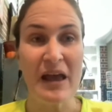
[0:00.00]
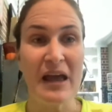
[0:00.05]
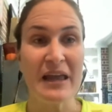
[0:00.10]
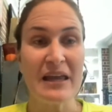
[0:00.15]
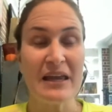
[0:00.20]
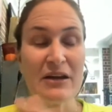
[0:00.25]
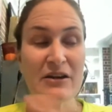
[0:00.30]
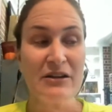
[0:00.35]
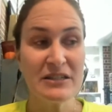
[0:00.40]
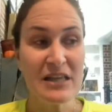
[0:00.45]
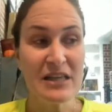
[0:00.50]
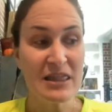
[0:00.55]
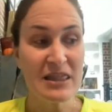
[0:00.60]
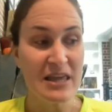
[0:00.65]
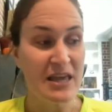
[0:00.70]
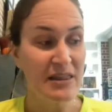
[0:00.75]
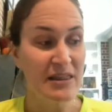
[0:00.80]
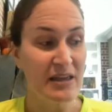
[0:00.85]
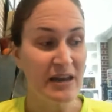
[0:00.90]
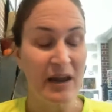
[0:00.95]
Here's the
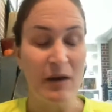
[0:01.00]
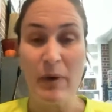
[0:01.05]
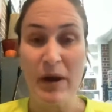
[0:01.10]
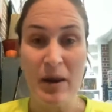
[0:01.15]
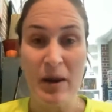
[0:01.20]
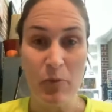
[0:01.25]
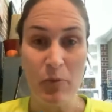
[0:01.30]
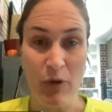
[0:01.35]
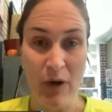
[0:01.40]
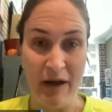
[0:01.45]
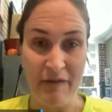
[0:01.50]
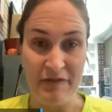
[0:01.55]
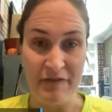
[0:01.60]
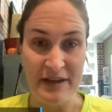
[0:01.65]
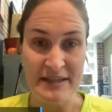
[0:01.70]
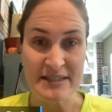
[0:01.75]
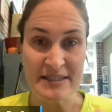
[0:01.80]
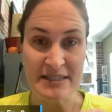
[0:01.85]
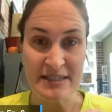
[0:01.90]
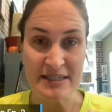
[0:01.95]
thing that I want to
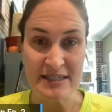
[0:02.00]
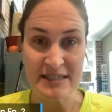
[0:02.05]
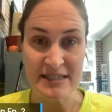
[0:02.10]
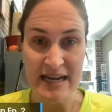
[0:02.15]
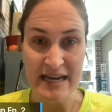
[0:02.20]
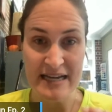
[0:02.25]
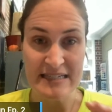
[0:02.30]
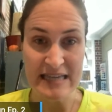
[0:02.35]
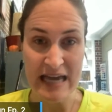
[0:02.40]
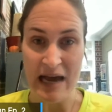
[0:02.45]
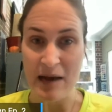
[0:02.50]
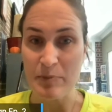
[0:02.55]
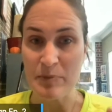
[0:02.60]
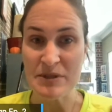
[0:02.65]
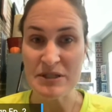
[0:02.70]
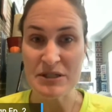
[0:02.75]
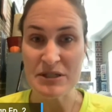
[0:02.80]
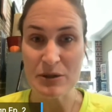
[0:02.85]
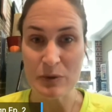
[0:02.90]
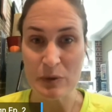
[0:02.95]
preface today's
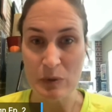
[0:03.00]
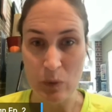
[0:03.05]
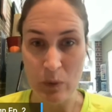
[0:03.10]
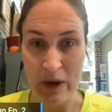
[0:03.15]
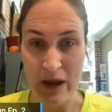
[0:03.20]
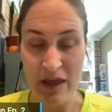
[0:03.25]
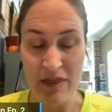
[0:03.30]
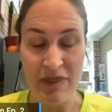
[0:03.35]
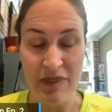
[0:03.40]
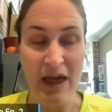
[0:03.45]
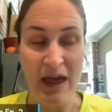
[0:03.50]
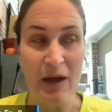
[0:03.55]
episode with.